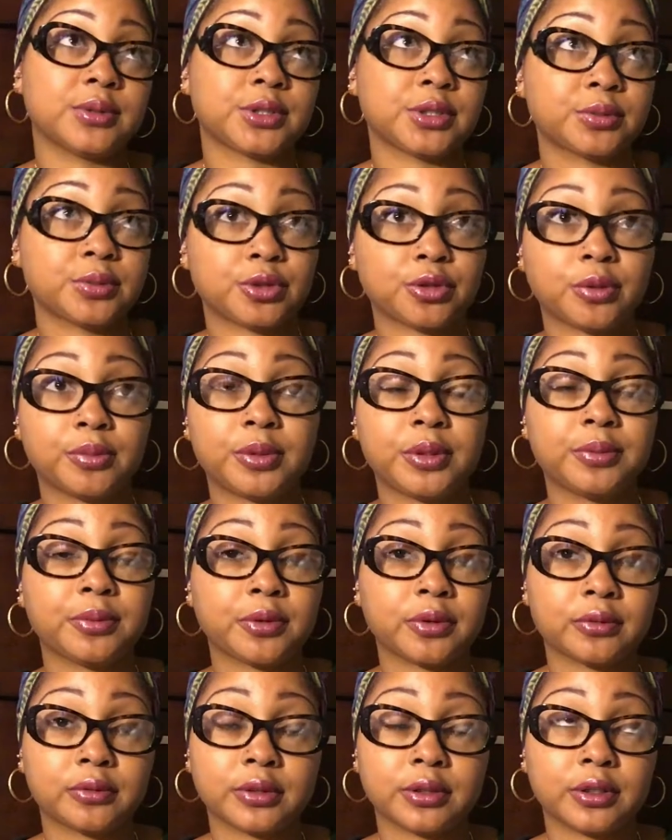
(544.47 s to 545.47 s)
which I'm sure people
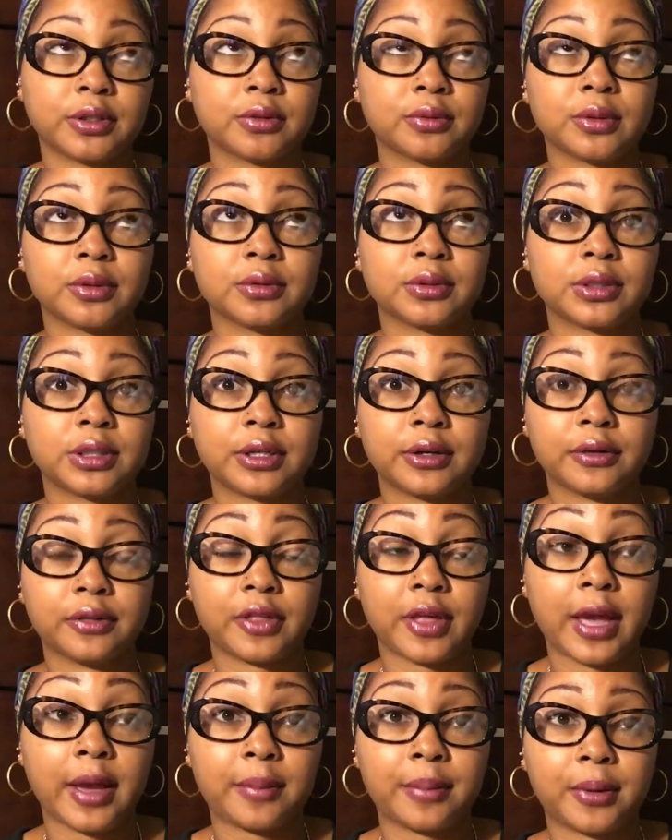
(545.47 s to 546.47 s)
are really thrilled to hear
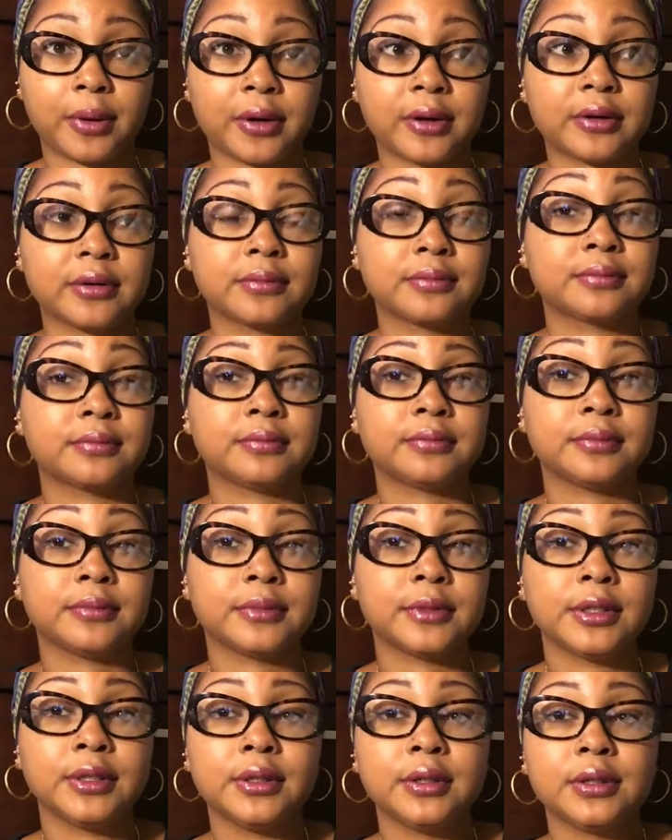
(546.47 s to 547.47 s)
that part
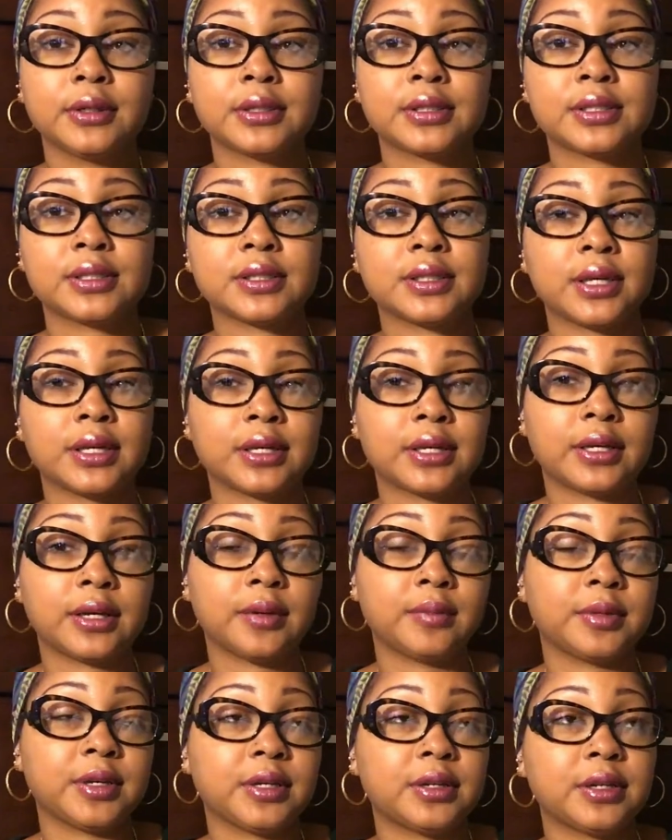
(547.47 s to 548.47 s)
because then they can
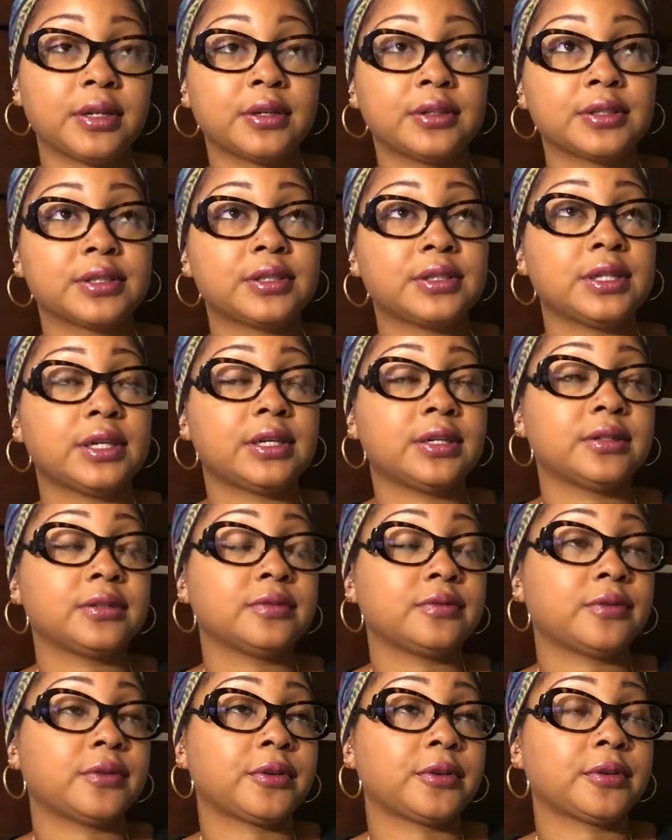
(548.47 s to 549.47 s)
come get nails done
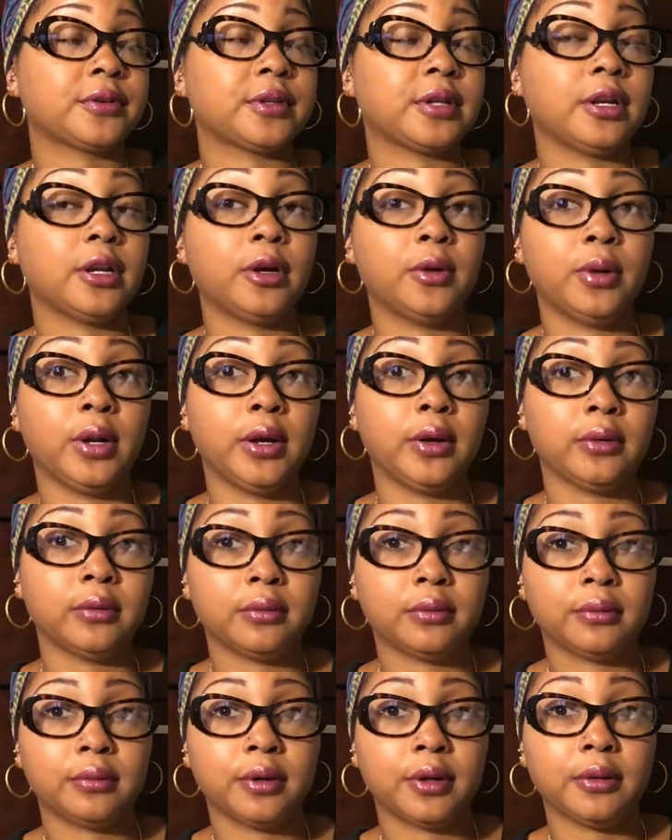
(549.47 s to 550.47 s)
for the low.